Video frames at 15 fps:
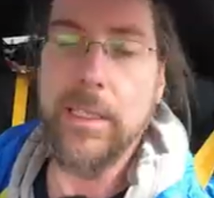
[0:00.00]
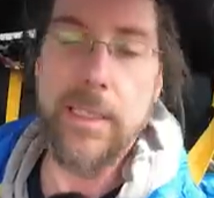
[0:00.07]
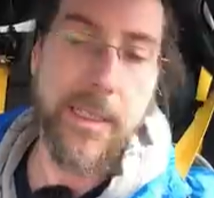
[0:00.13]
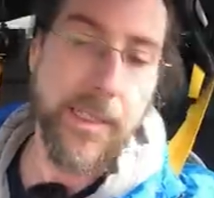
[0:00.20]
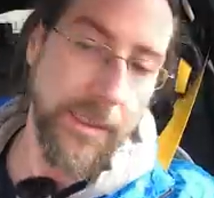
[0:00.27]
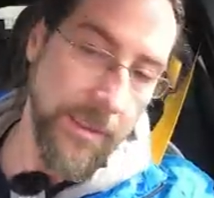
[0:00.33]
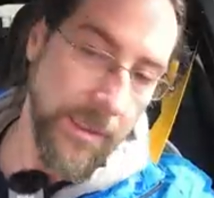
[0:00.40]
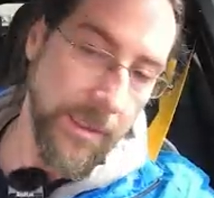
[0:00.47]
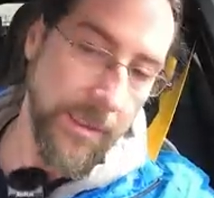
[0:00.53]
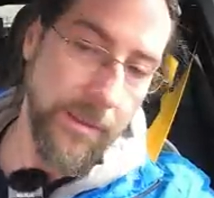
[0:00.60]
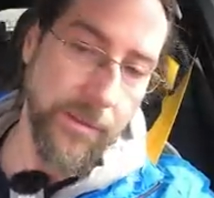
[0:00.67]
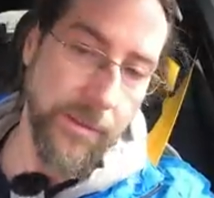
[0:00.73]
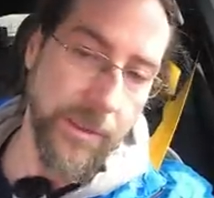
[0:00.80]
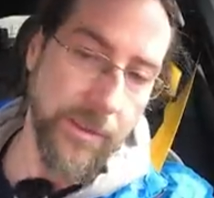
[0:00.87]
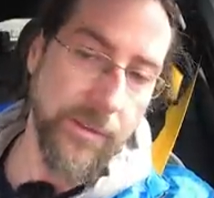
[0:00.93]
and then
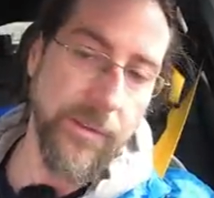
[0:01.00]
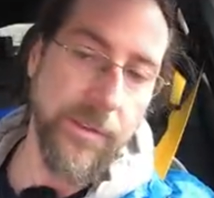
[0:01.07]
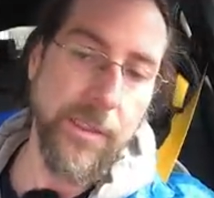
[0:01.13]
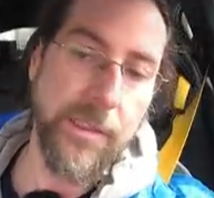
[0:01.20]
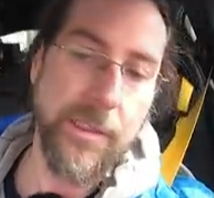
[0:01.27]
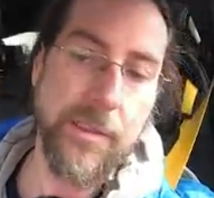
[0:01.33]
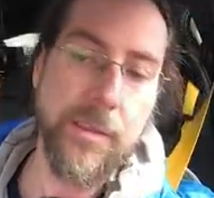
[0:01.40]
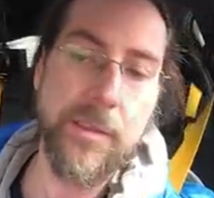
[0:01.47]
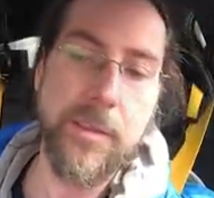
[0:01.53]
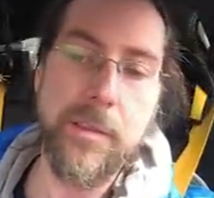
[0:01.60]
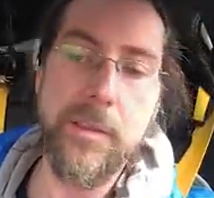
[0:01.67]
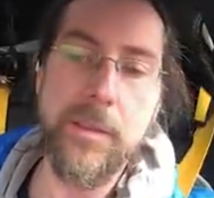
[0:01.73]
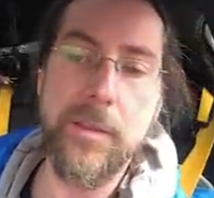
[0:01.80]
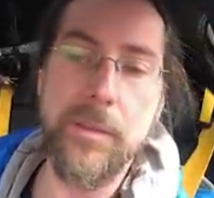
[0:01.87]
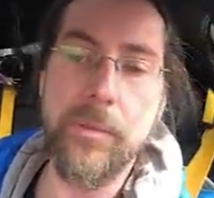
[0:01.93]
you can see
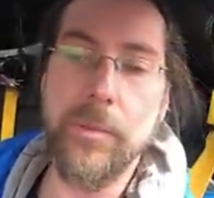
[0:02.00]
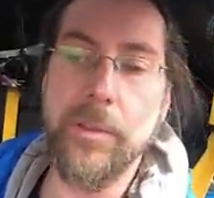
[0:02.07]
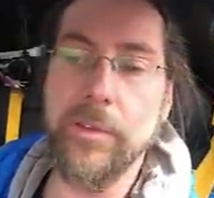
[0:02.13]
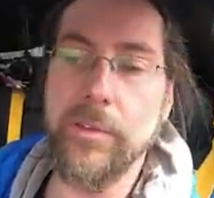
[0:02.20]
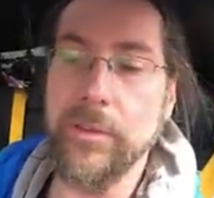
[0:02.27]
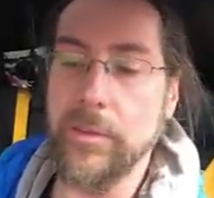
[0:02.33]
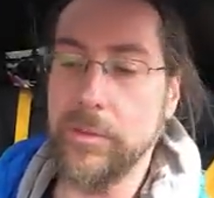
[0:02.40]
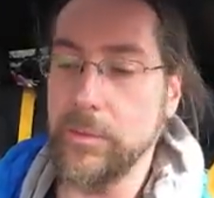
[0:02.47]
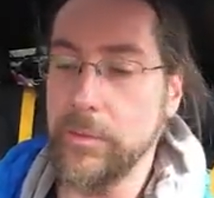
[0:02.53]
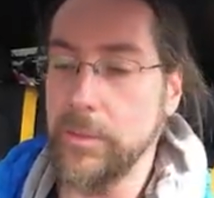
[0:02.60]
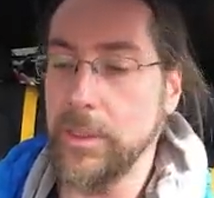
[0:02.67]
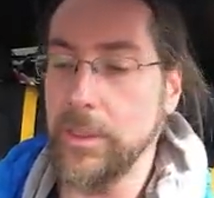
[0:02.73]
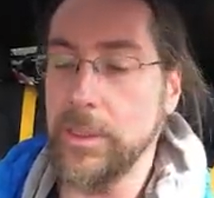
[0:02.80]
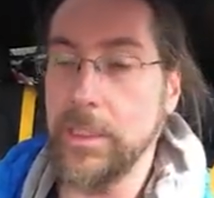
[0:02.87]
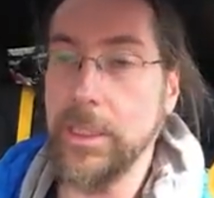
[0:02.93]
what's it
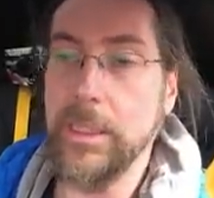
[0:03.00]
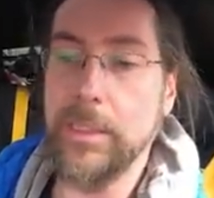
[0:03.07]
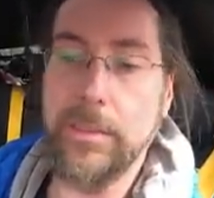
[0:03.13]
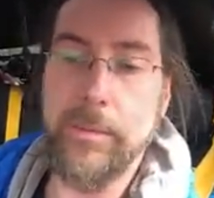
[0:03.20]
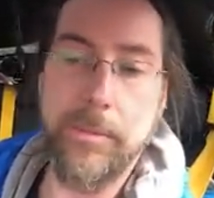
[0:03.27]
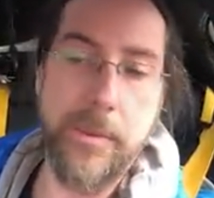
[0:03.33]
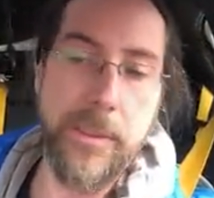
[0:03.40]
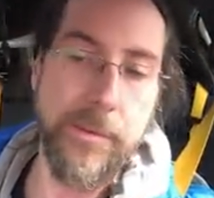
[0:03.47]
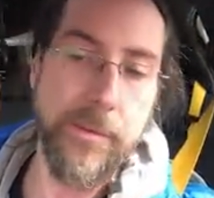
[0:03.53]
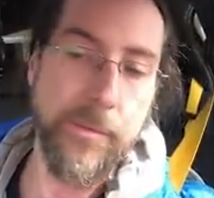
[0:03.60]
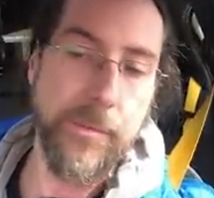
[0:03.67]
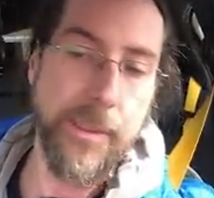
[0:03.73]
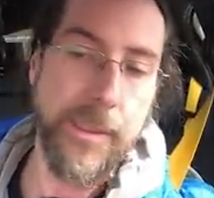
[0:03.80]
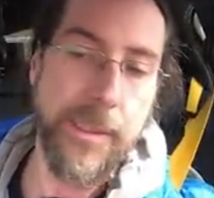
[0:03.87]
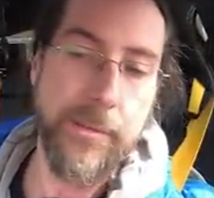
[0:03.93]
doing there. Where is
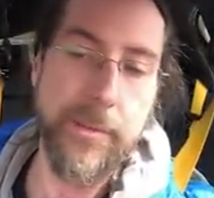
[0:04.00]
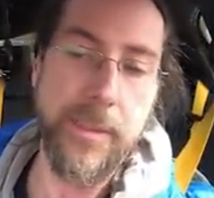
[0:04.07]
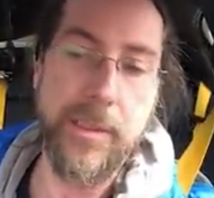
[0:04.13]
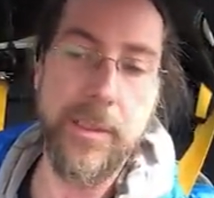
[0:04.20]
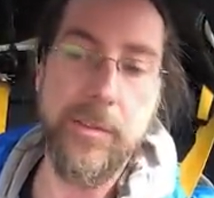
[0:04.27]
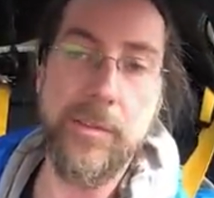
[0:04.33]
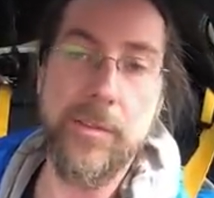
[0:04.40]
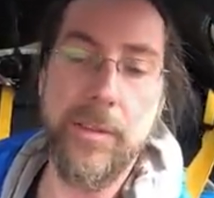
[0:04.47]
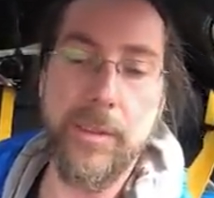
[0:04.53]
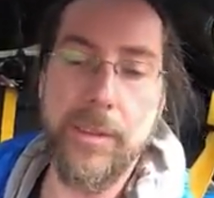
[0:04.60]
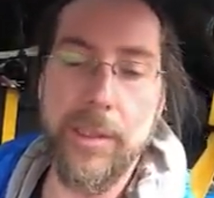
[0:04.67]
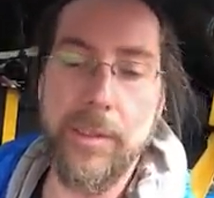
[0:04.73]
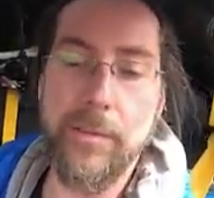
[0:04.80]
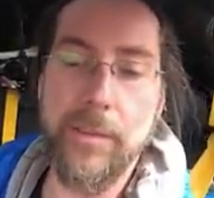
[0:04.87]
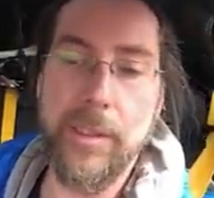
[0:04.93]
my, there it is. And
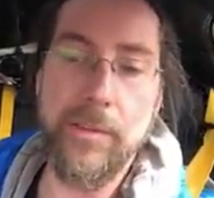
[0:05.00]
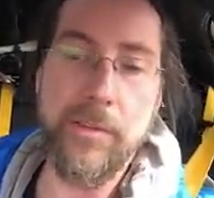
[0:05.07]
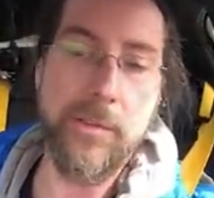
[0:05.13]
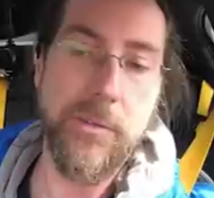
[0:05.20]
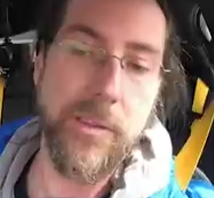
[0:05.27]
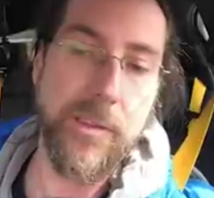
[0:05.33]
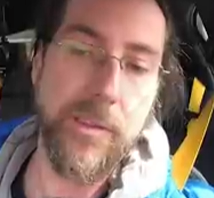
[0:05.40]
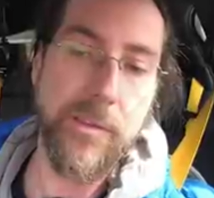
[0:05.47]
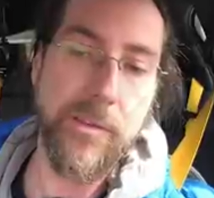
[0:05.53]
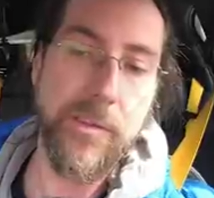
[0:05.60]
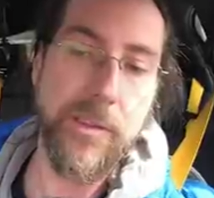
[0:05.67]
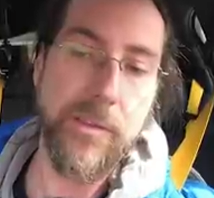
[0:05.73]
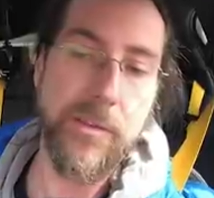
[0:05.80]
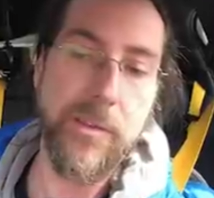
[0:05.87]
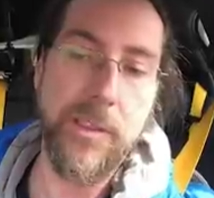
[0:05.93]
then you can do the
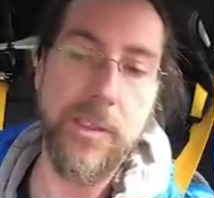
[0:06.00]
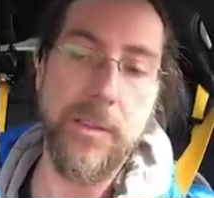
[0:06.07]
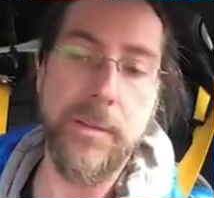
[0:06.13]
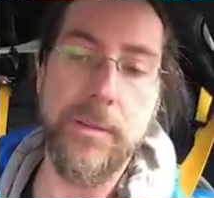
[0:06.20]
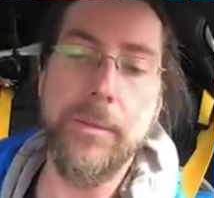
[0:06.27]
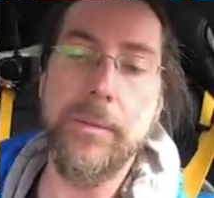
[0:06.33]
distance here,